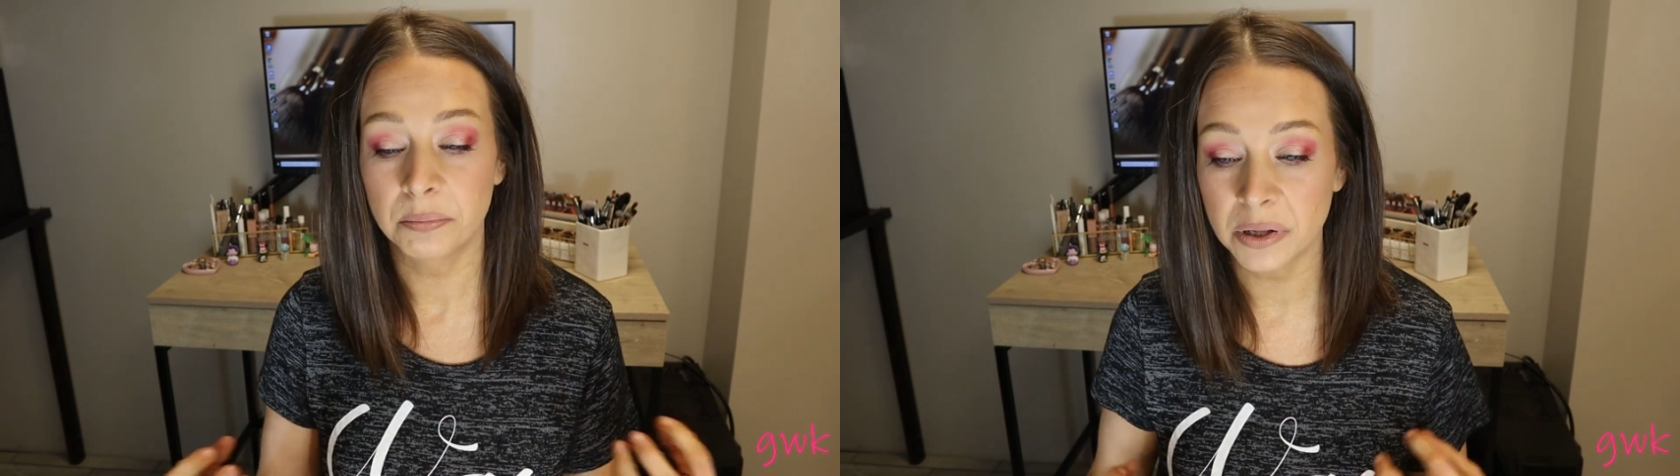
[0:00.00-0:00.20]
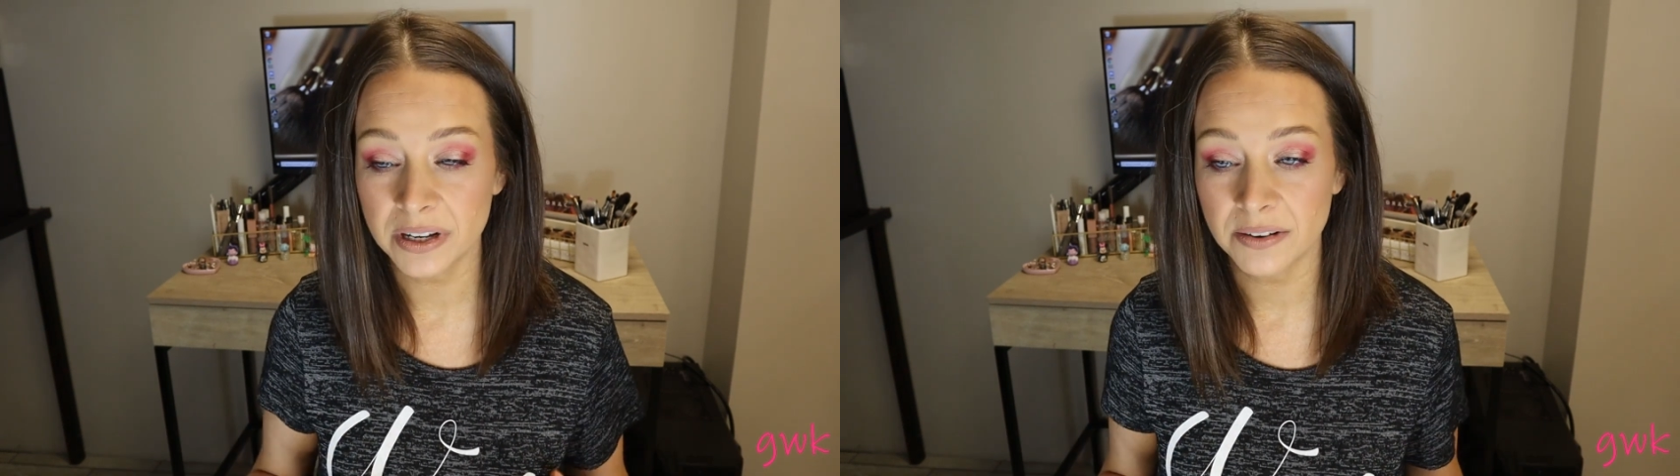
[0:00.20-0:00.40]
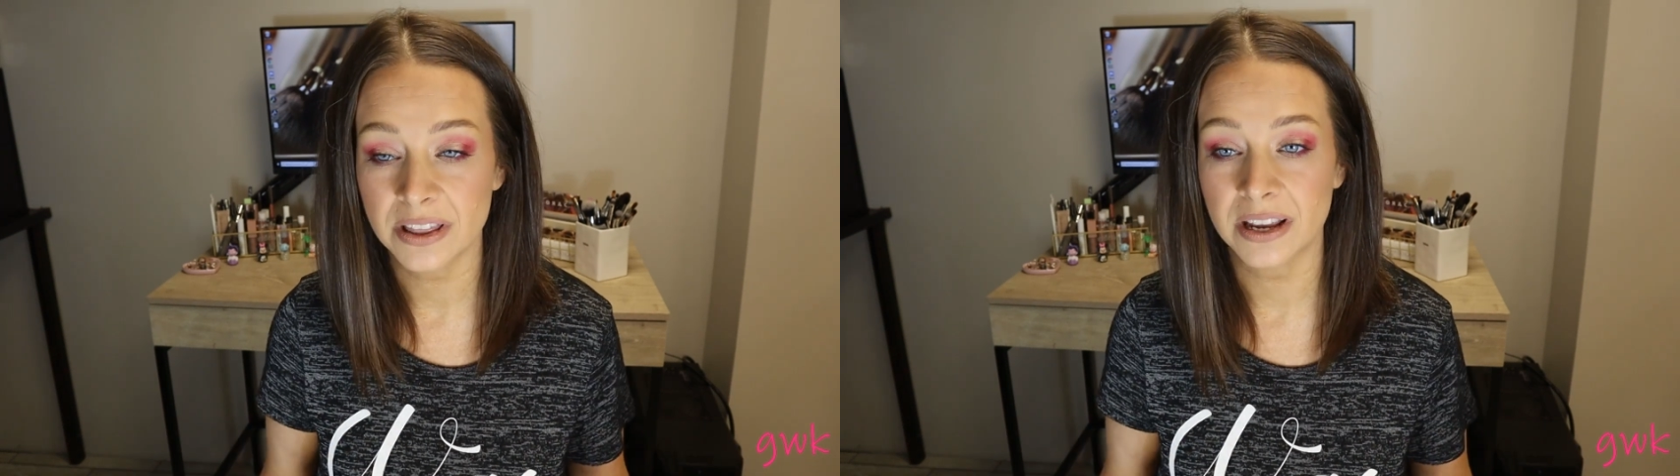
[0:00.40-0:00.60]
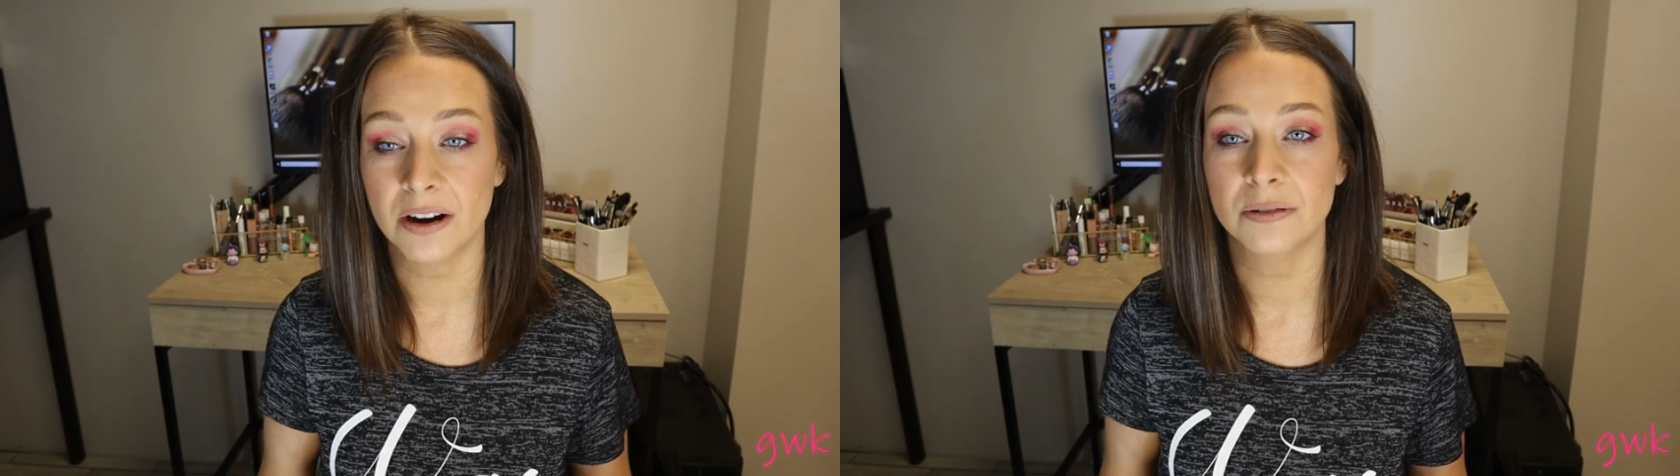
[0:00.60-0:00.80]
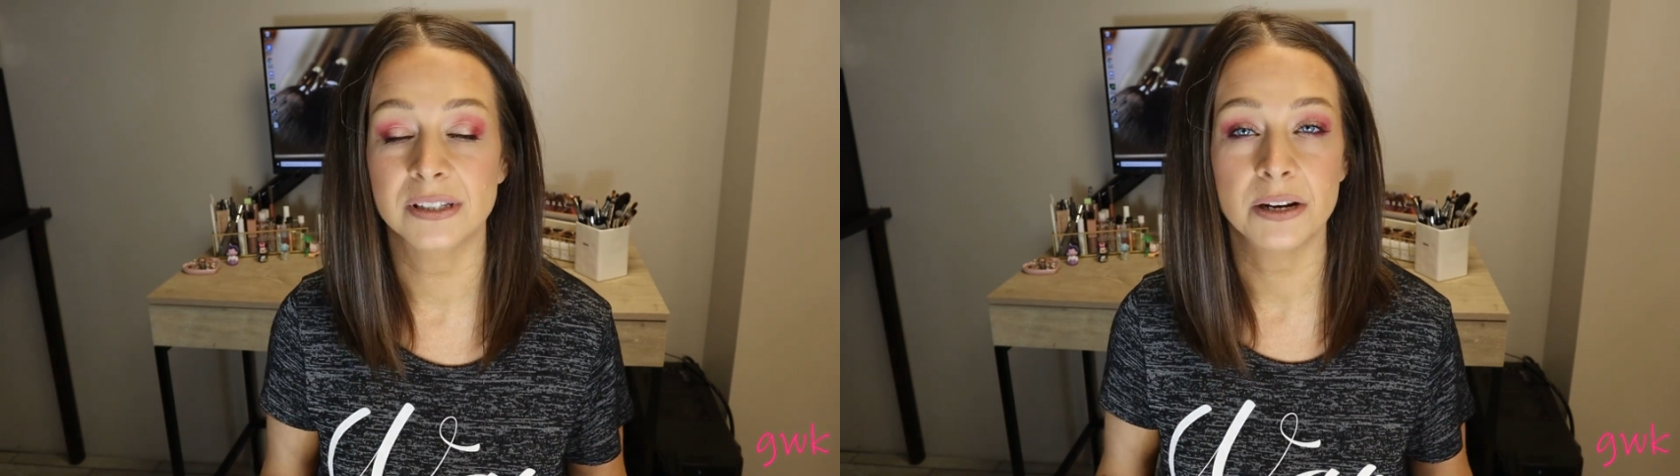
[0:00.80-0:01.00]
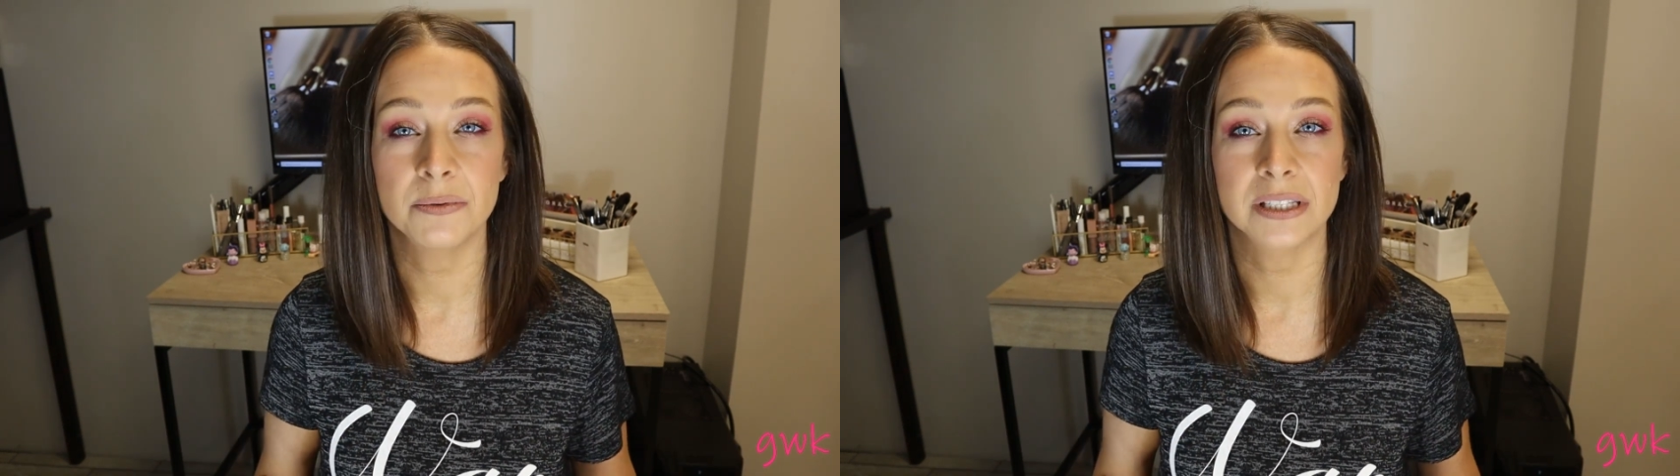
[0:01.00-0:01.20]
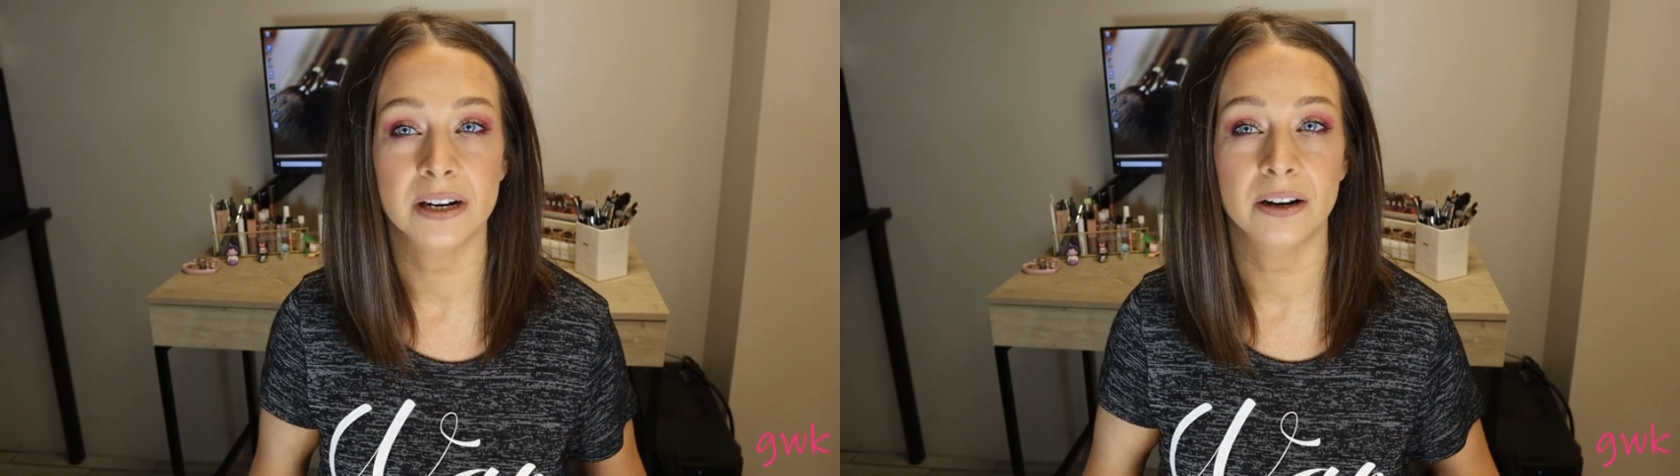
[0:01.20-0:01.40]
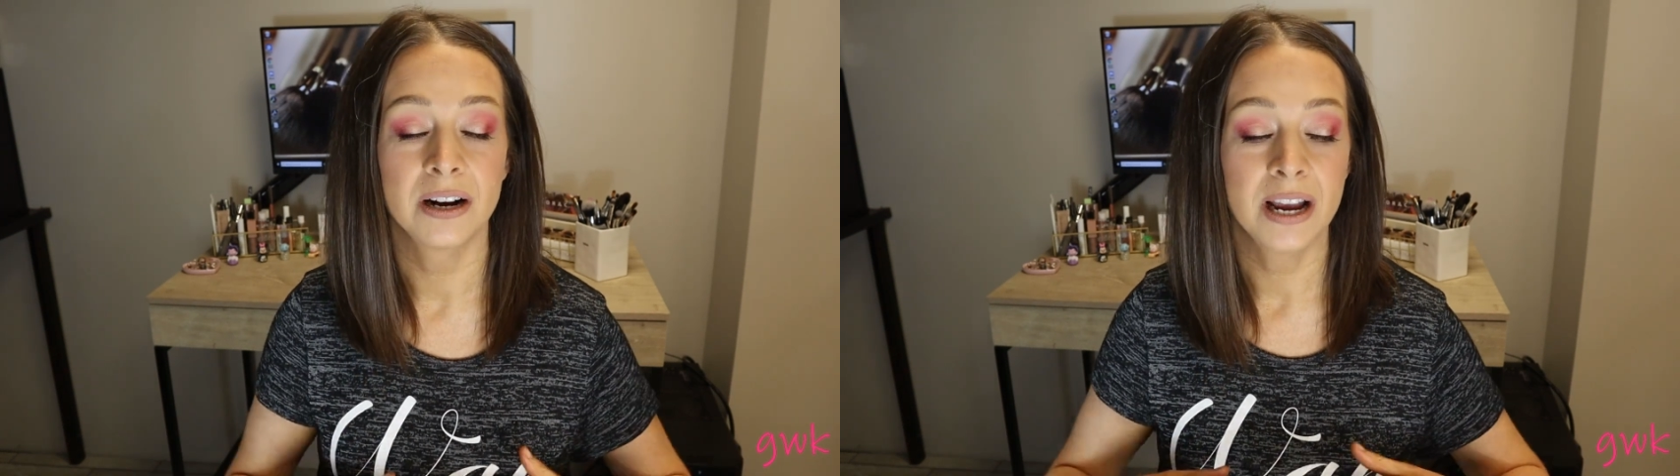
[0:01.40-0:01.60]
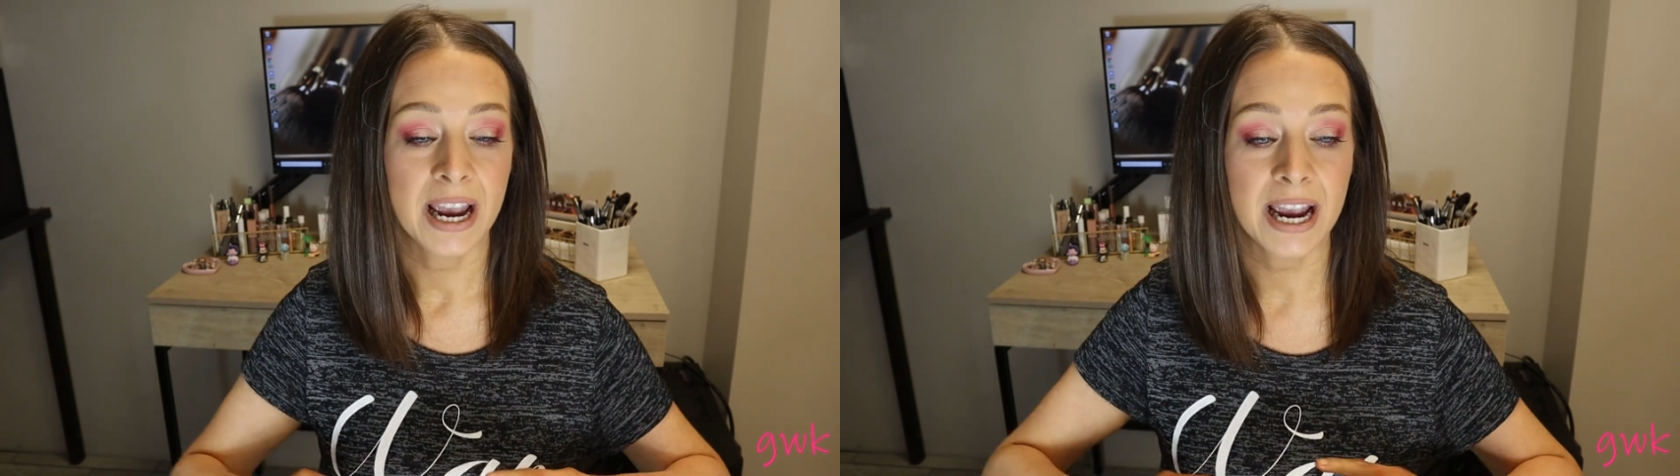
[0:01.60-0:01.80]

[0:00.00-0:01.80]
pulling everything out, seeing what's there,